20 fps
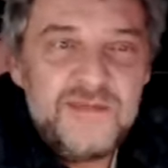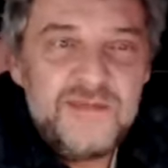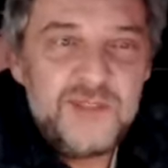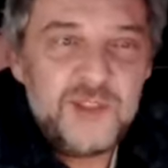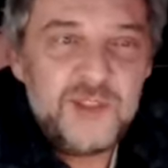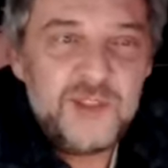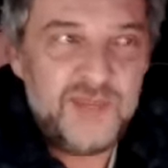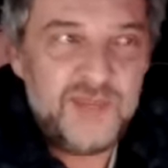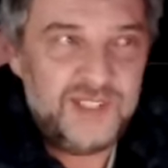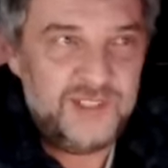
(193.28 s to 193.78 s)

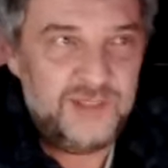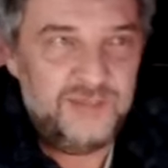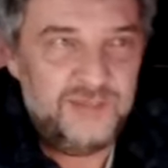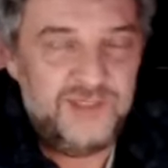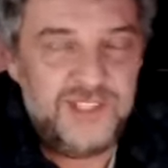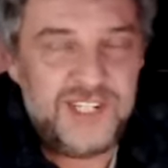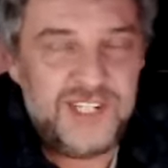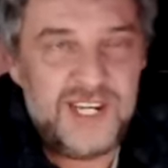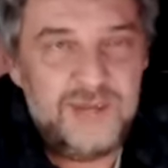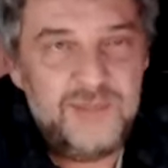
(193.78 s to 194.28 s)
spent some
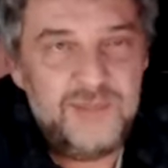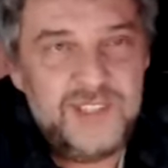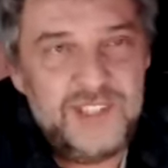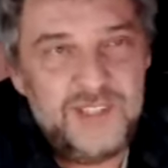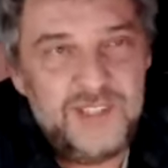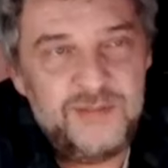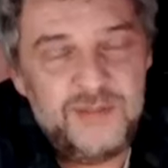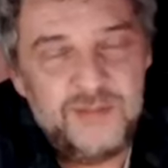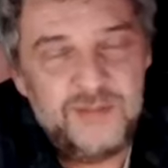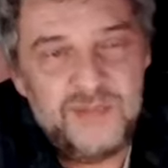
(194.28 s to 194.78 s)
time with
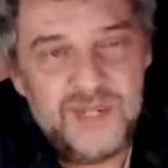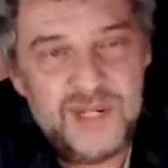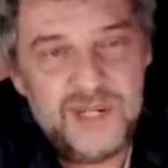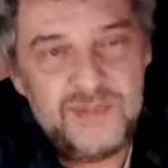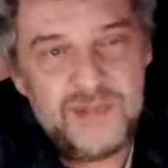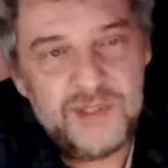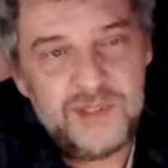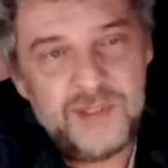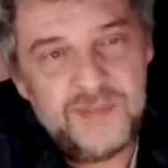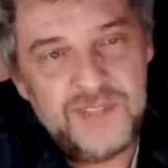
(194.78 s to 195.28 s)
different
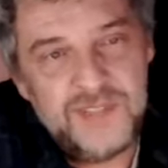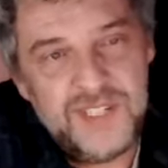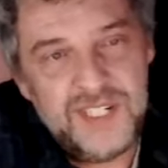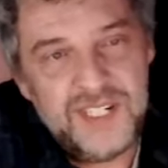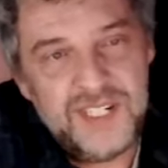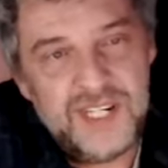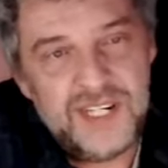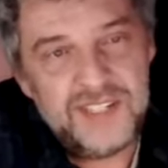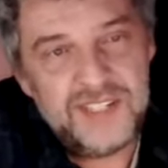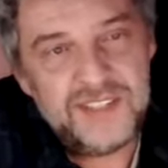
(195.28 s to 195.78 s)
people over the
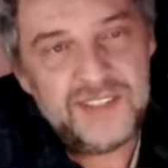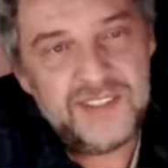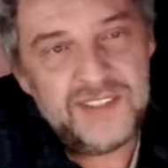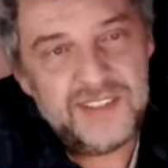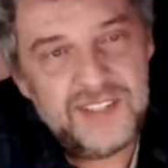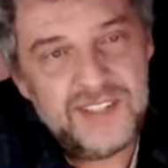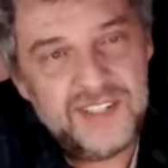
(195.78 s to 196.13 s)
years.